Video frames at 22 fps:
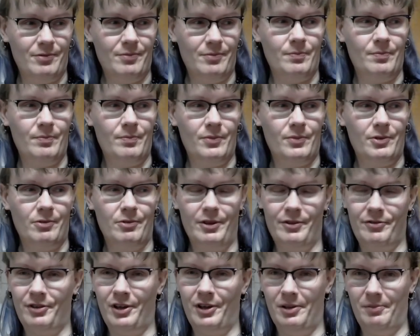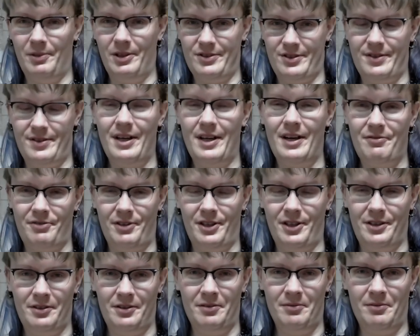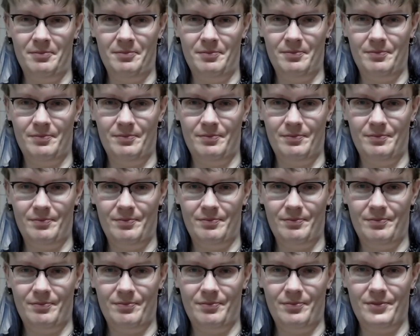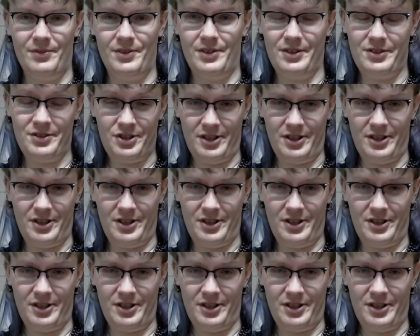with almost nothing. It's just